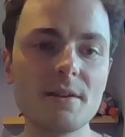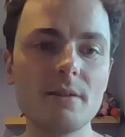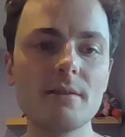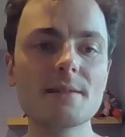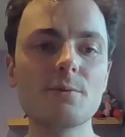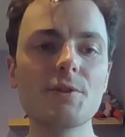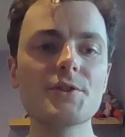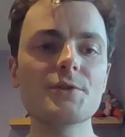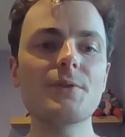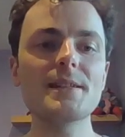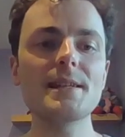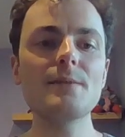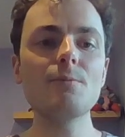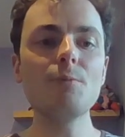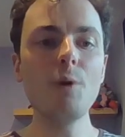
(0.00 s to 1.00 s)
has won
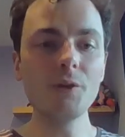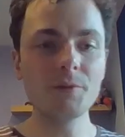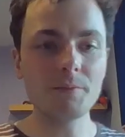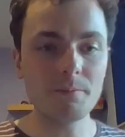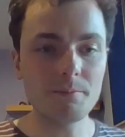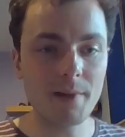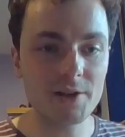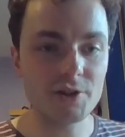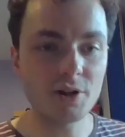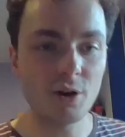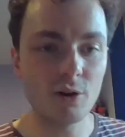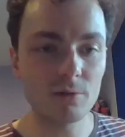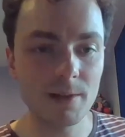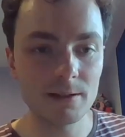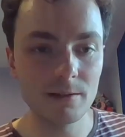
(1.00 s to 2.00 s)
21 major
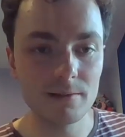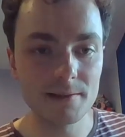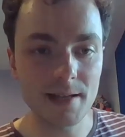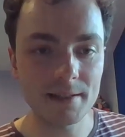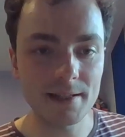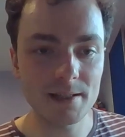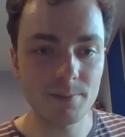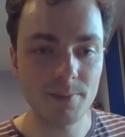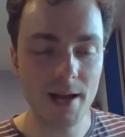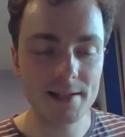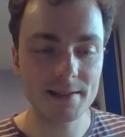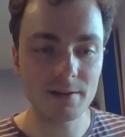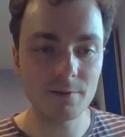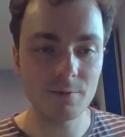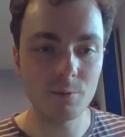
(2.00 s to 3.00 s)
gold medals and has a
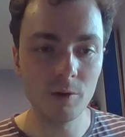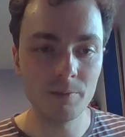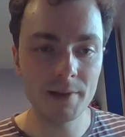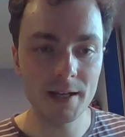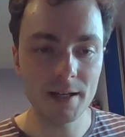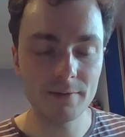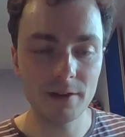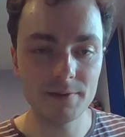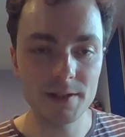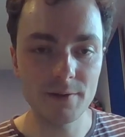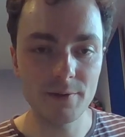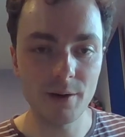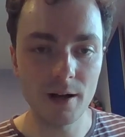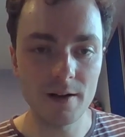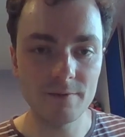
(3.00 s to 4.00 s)
best of
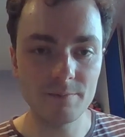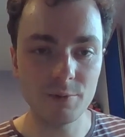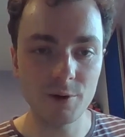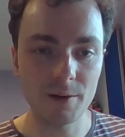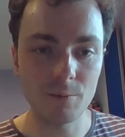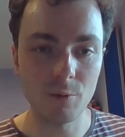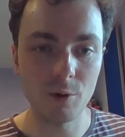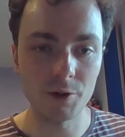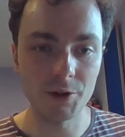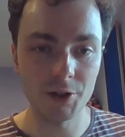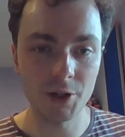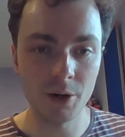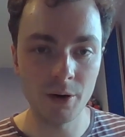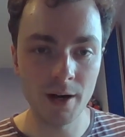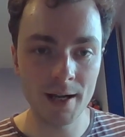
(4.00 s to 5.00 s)

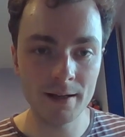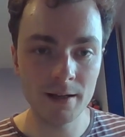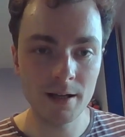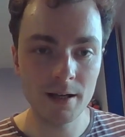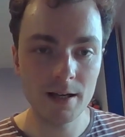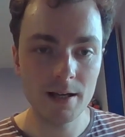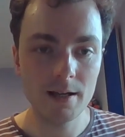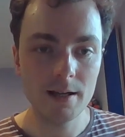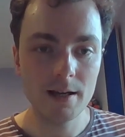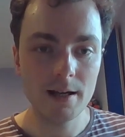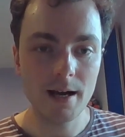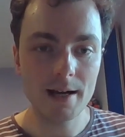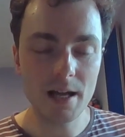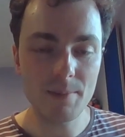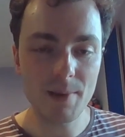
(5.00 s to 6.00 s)
1:55.19.
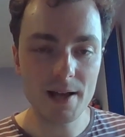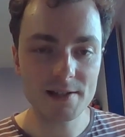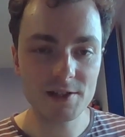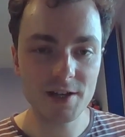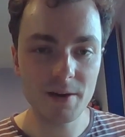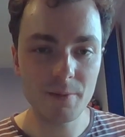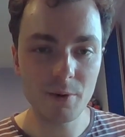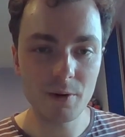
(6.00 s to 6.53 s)
At her best, she was